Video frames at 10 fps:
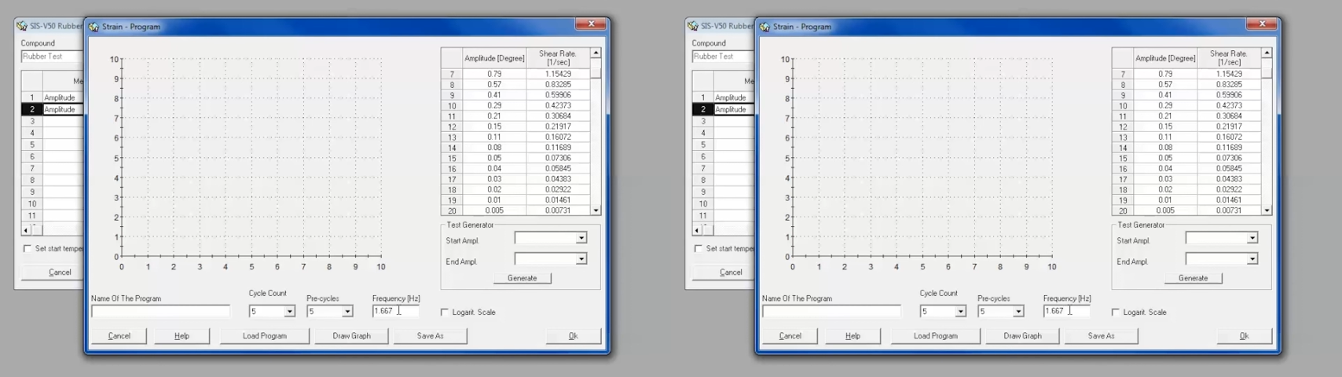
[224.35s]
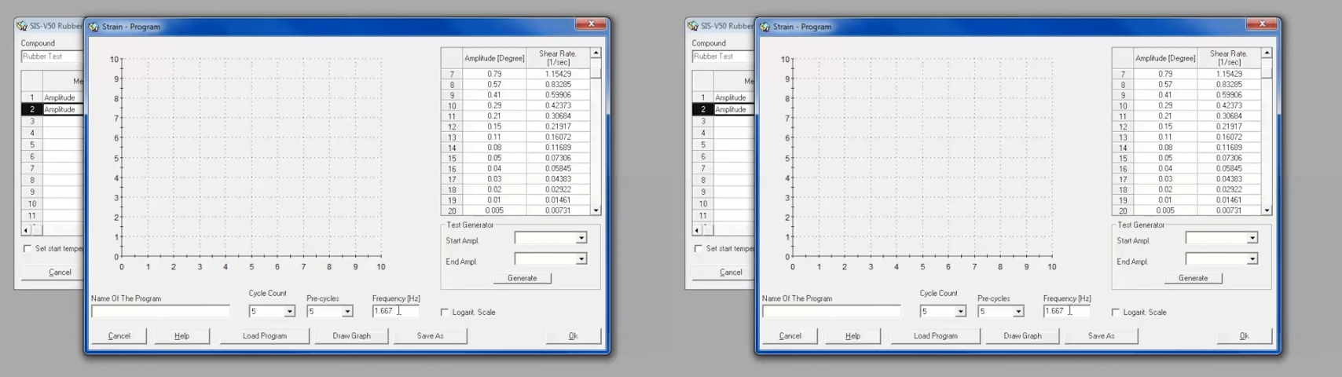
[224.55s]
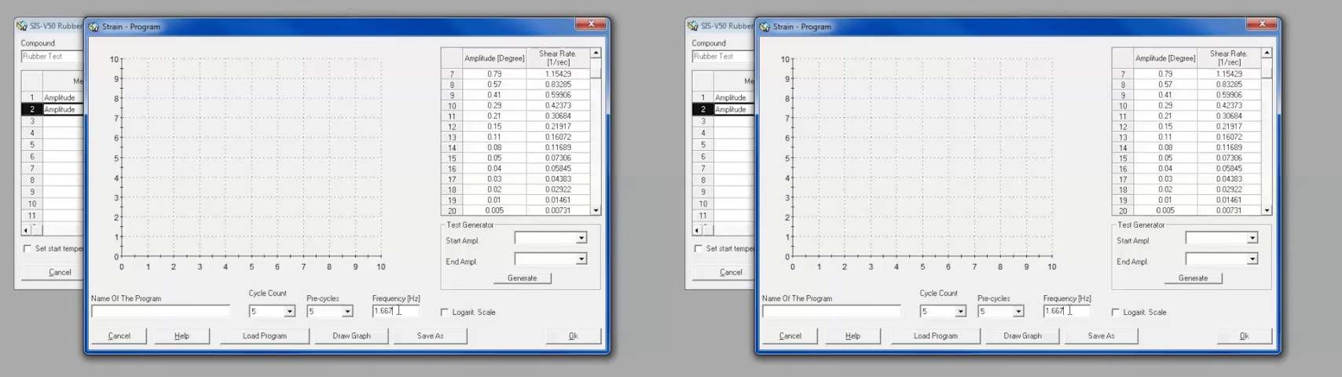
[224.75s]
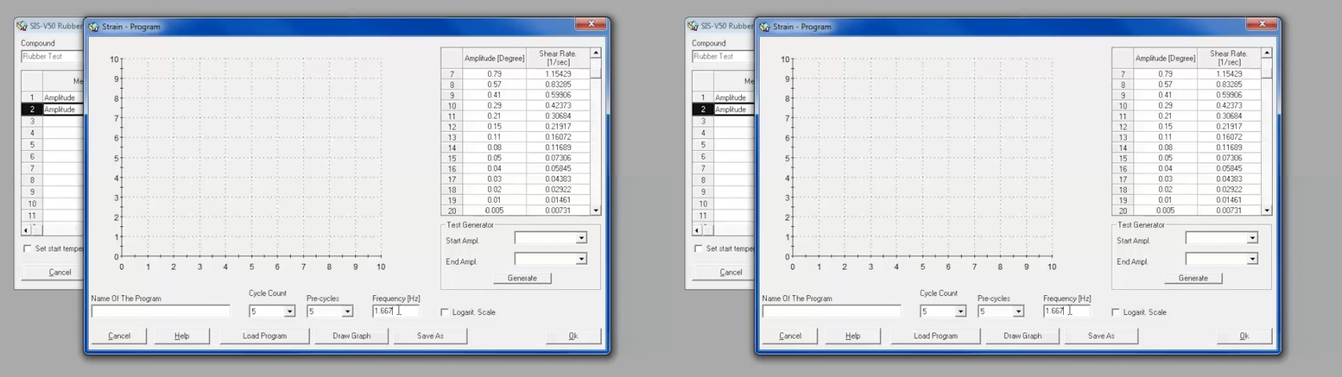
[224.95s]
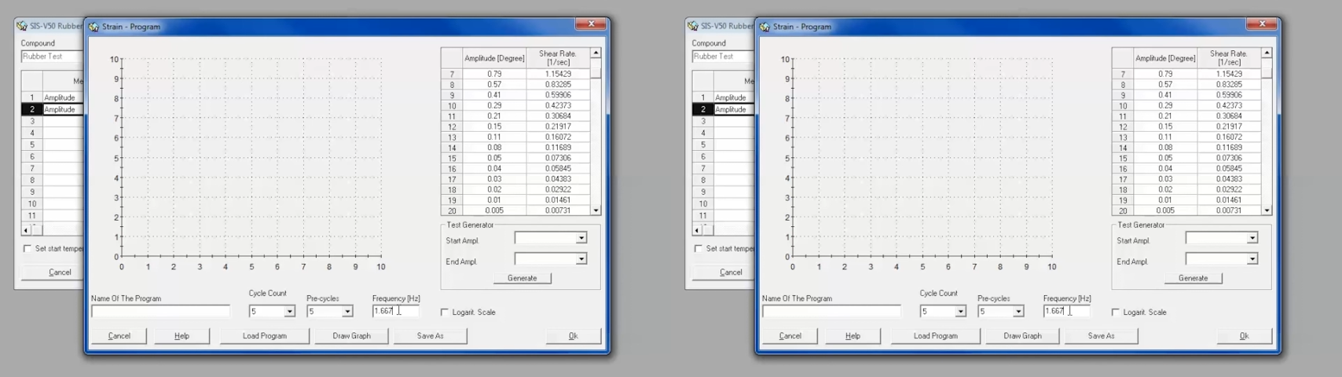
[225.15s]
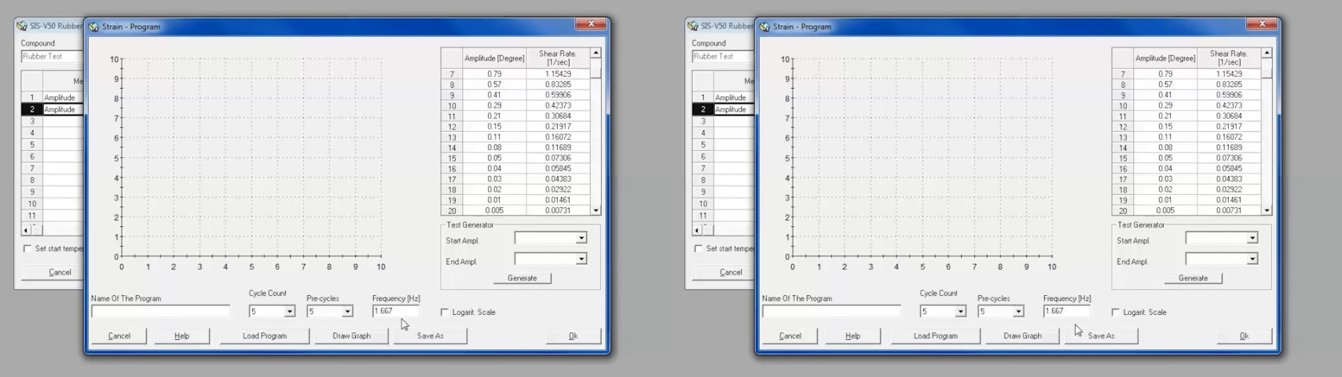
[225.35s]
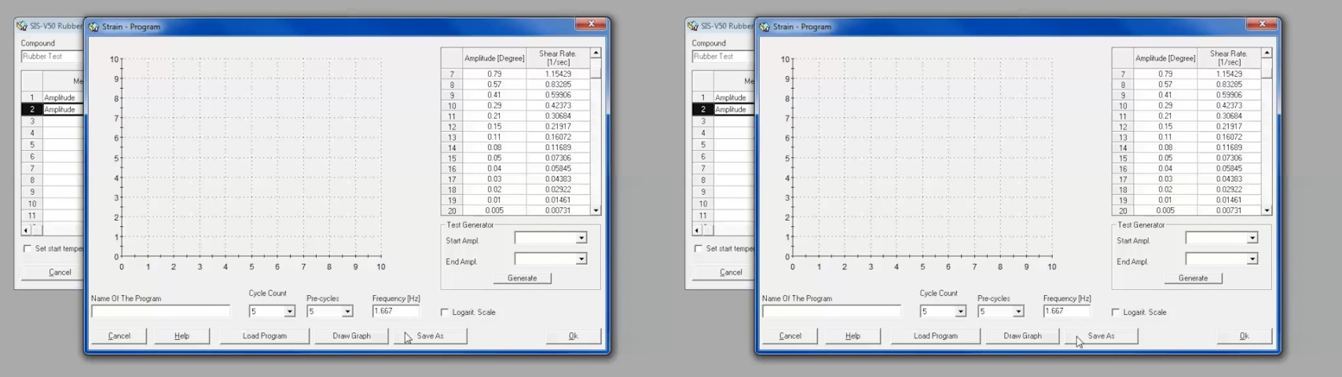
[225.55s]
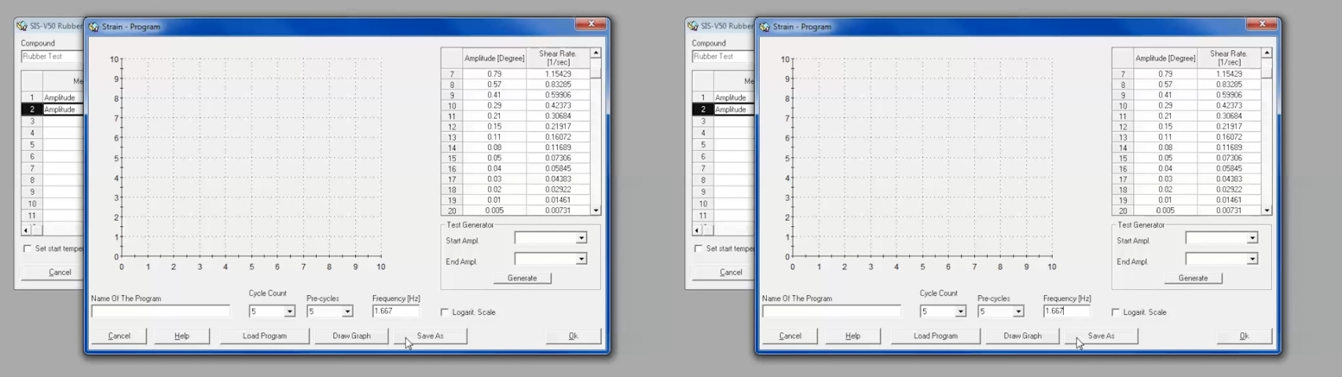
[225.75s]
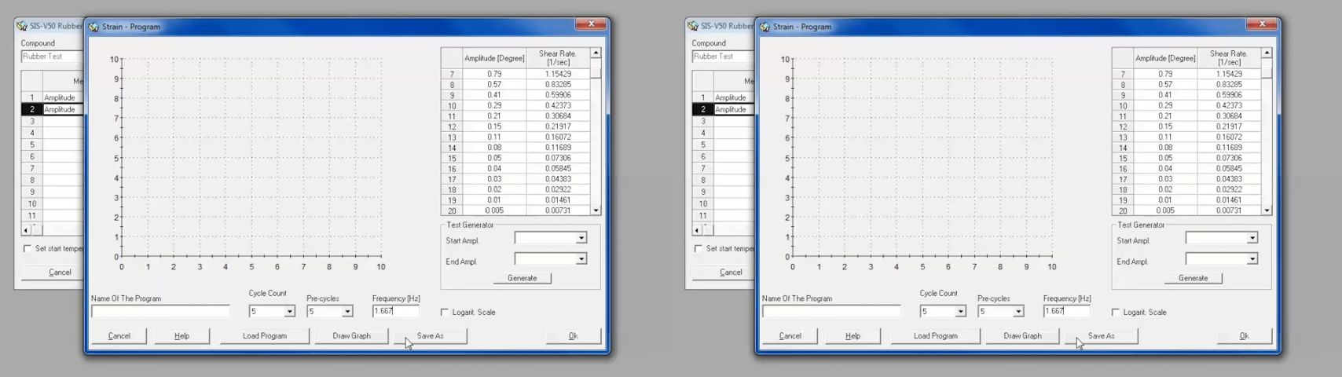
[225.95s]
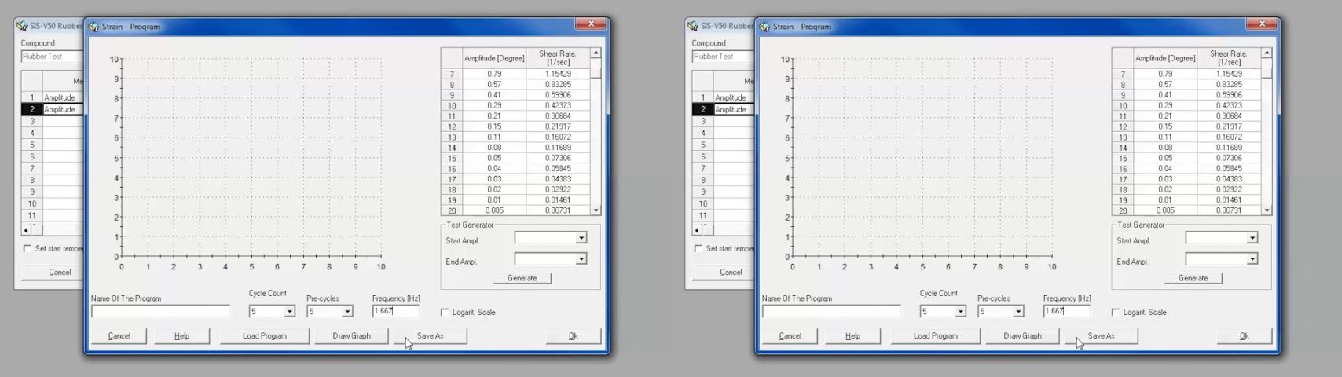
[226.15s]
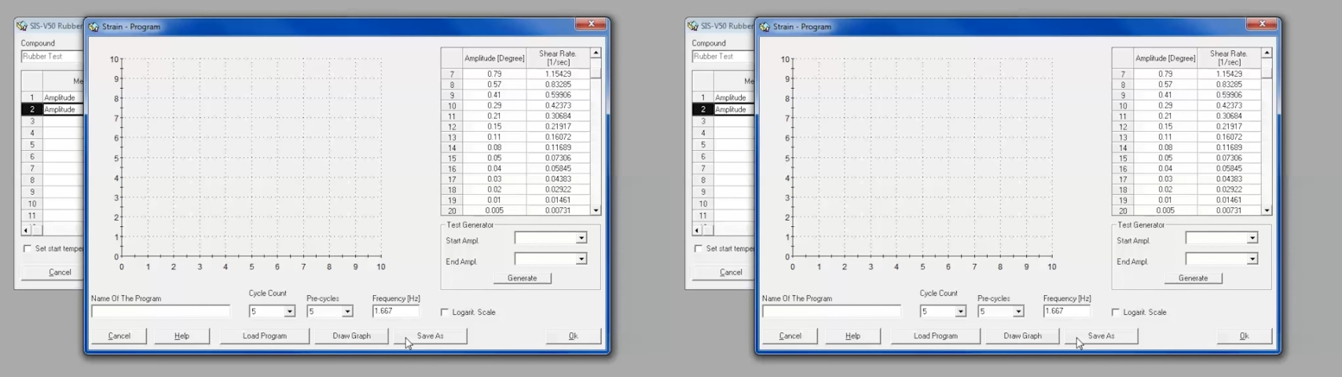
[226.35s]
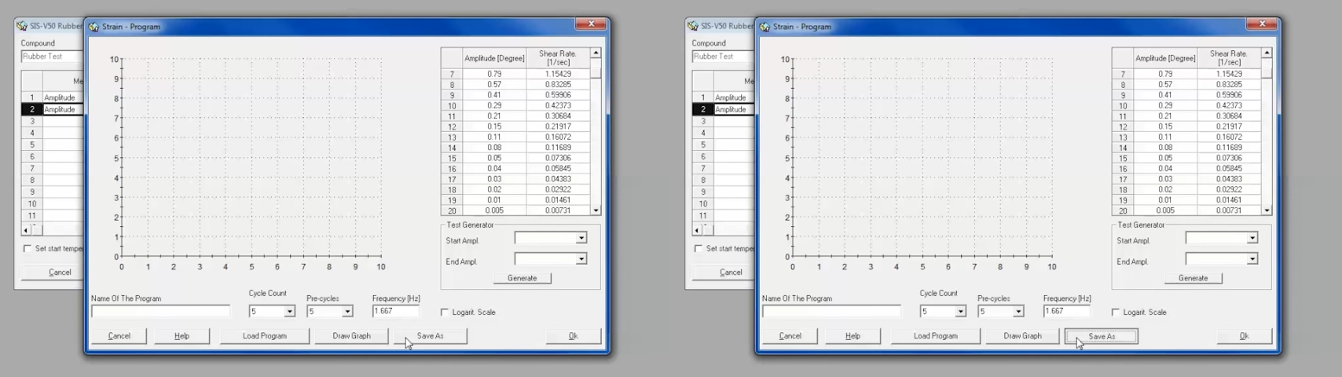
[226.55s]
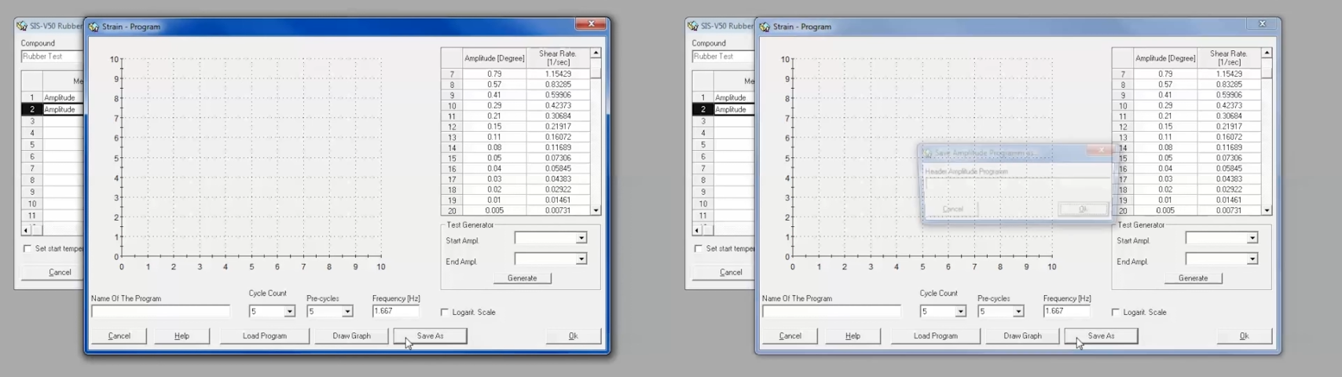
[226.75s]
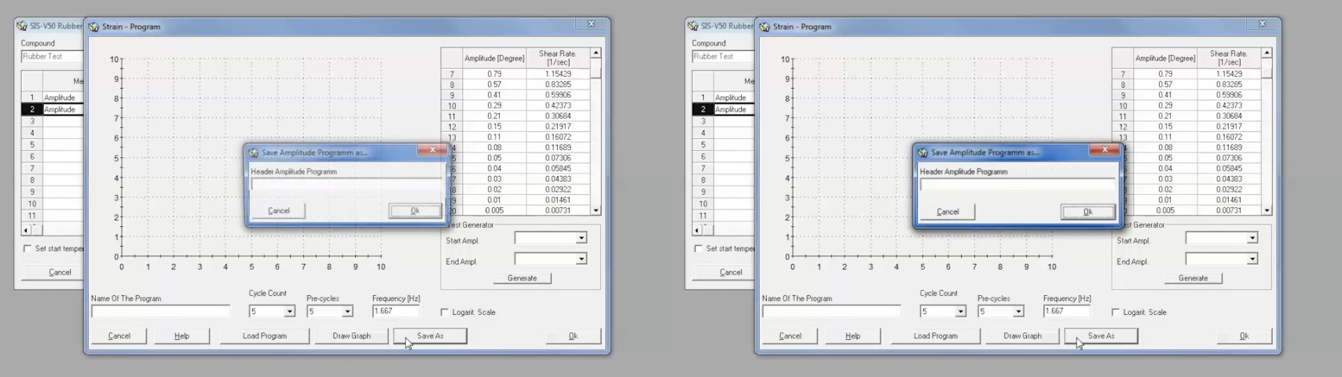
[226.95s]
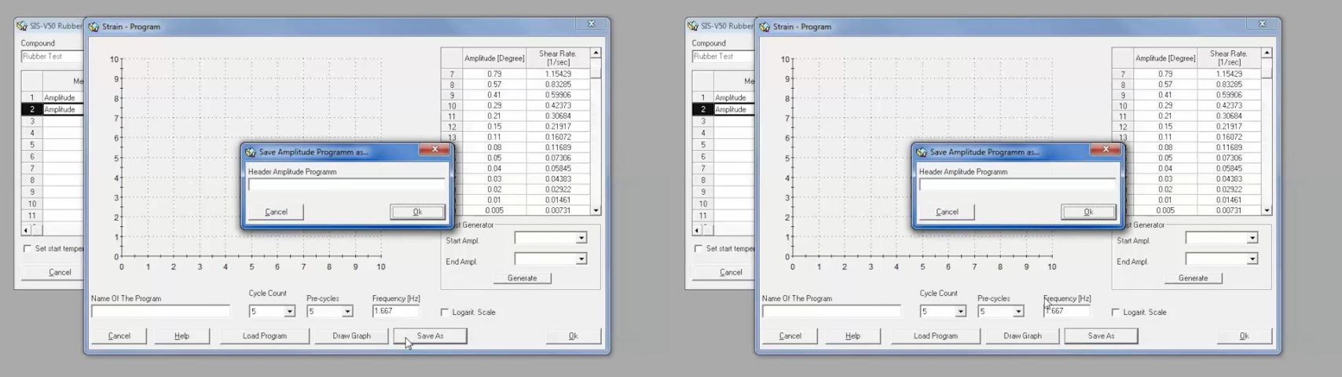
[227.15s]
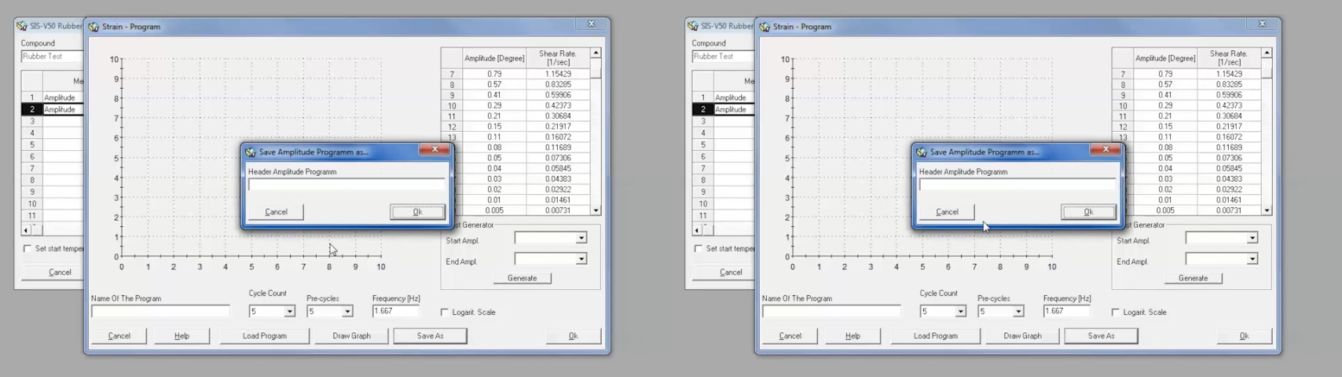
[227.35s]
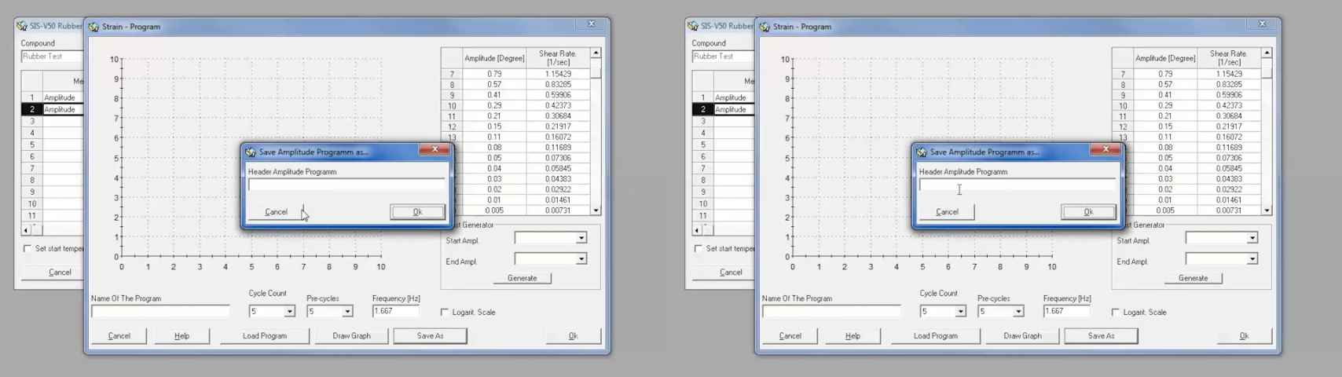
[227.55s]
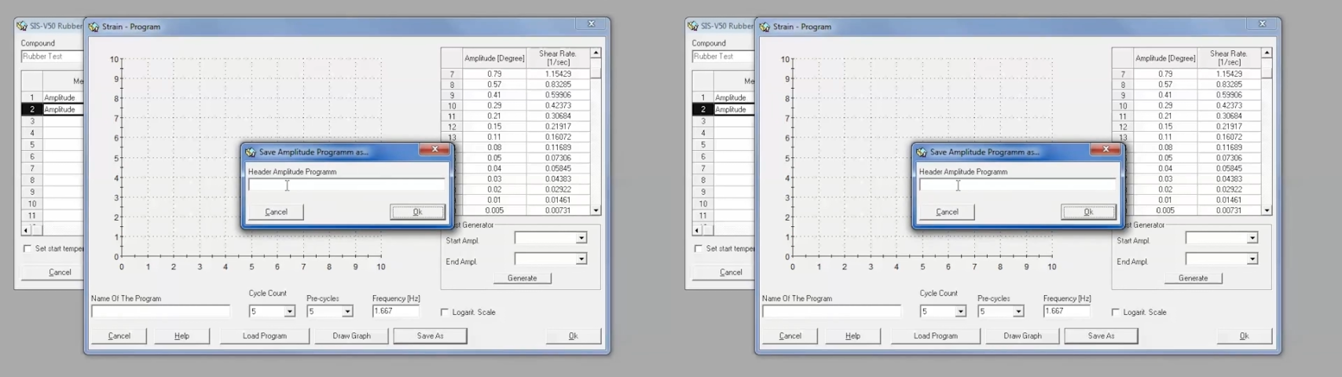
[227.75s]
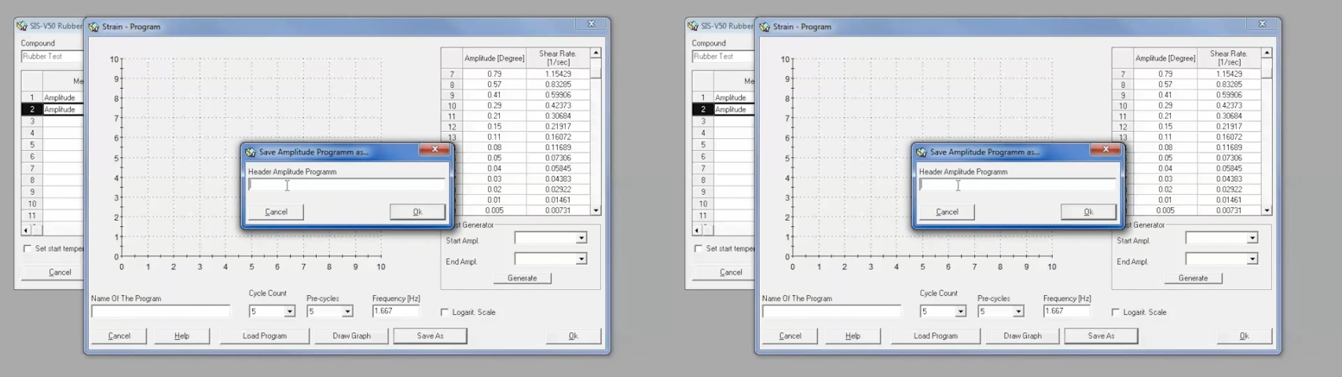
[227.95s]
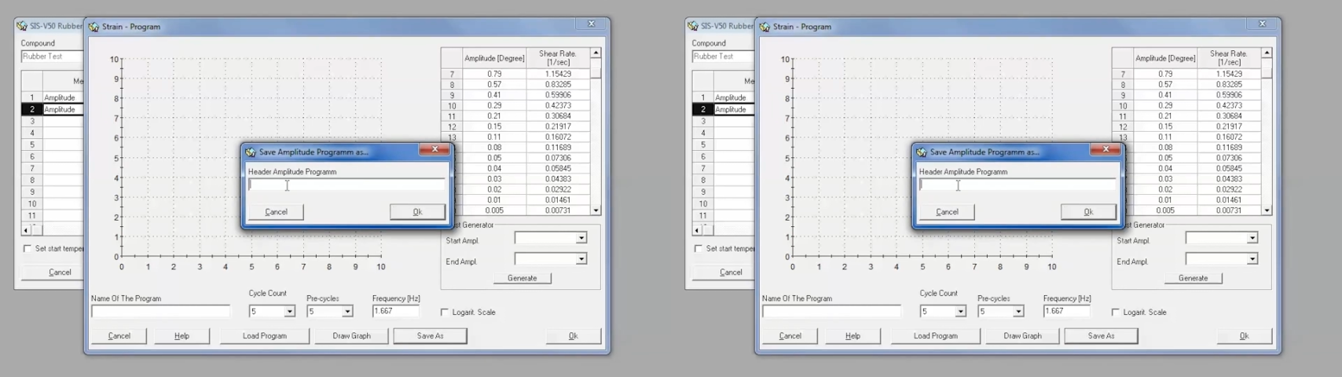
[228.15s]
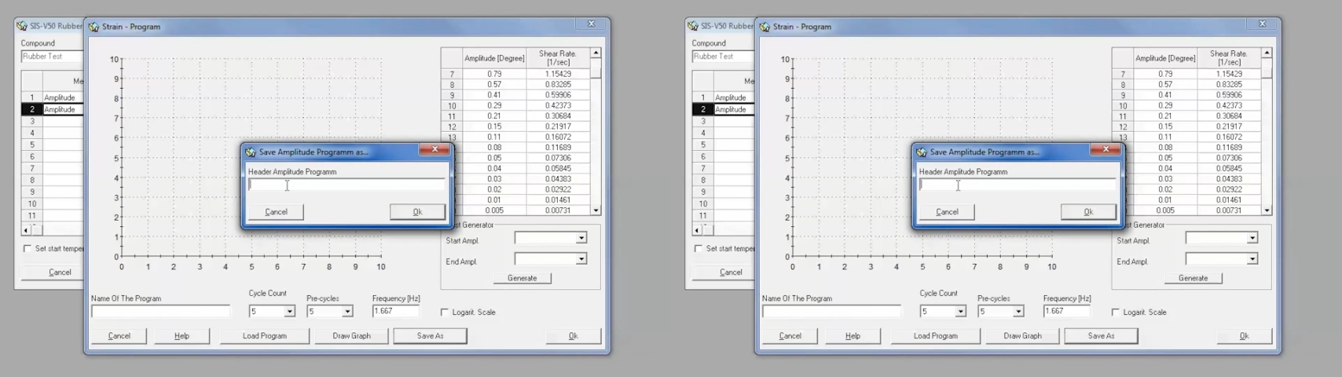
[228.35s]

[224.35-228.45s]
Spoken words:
[unreadable: no face in view]